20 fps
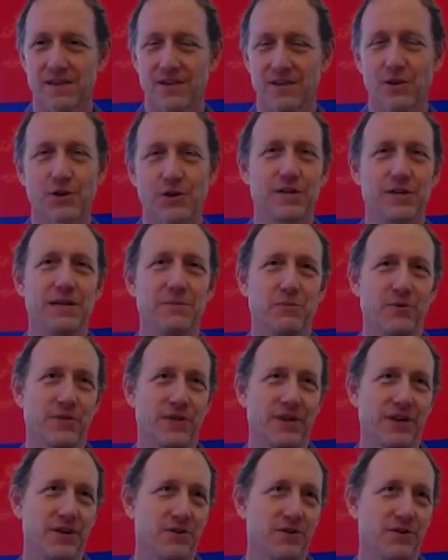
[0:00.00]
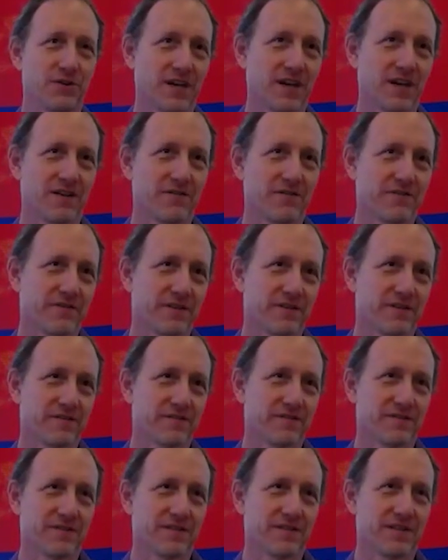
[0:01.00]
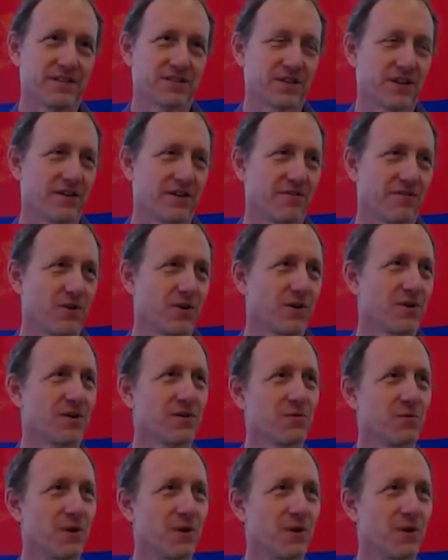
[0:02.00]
Look deep within yourself and discover